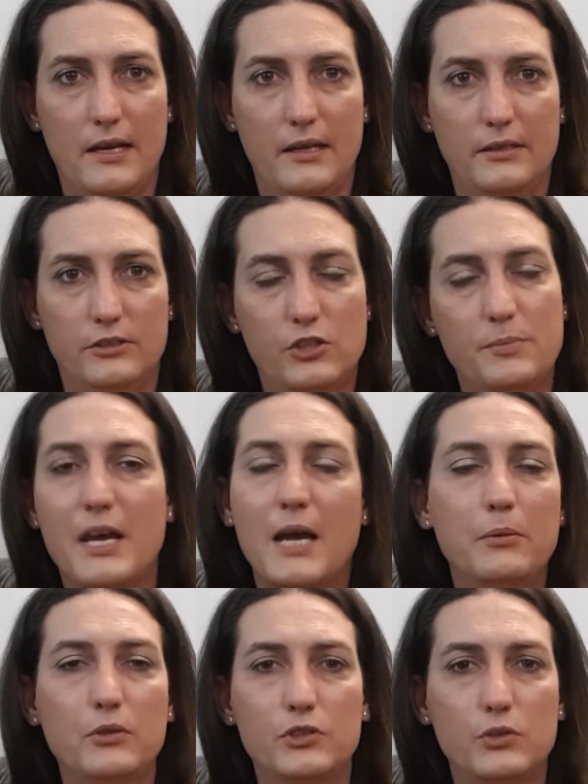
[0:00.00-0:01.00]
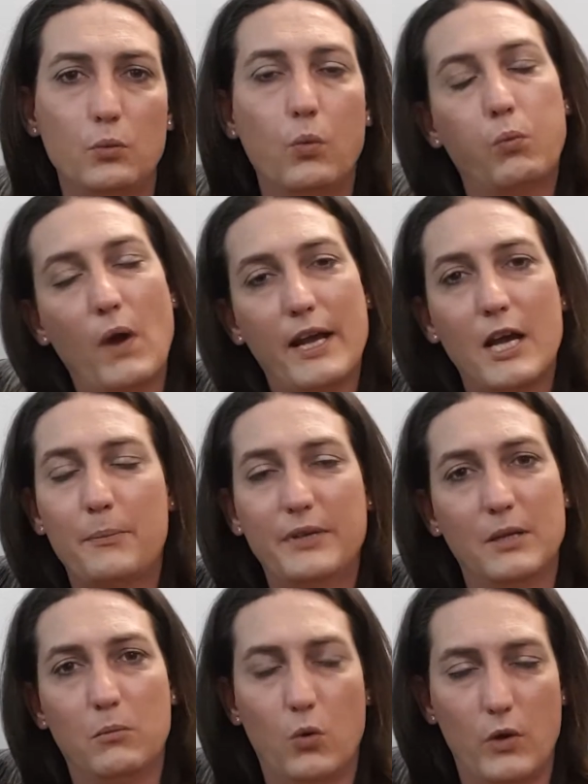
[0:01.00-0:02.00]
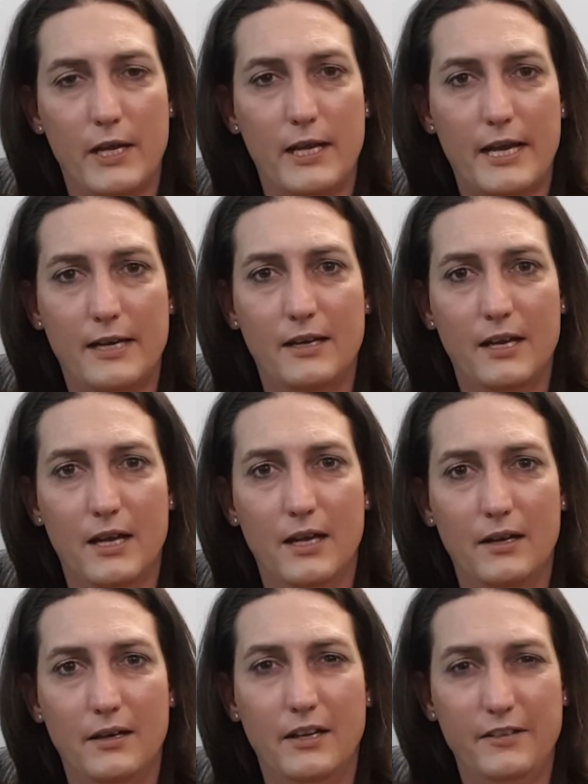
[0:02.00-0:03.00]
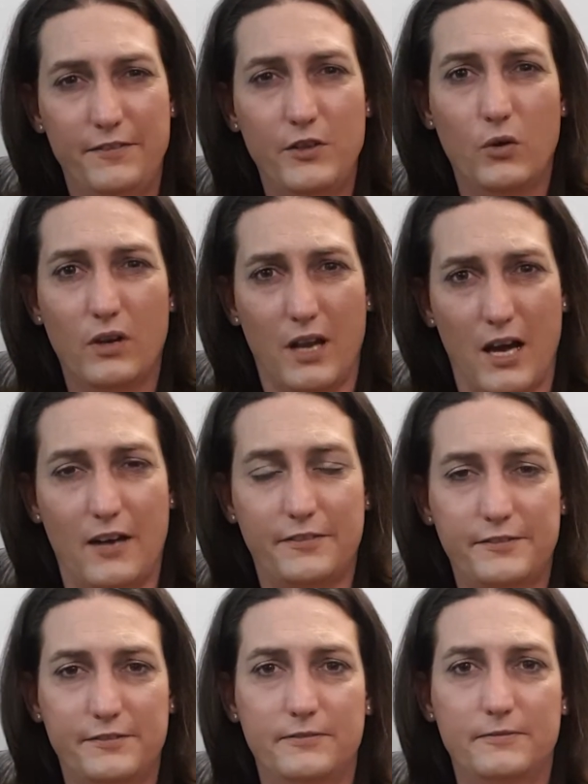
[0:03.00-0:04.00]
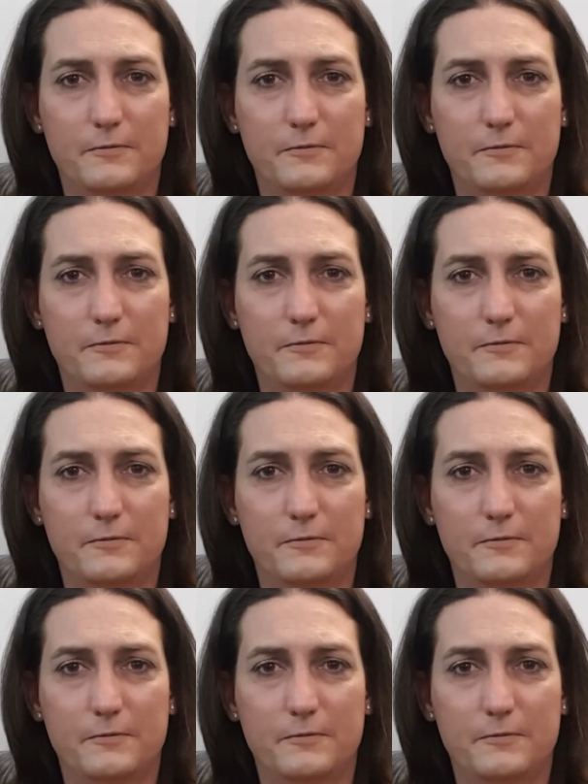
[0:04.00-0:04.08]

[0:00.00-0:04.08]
And to be able to wake up in the morning and live your life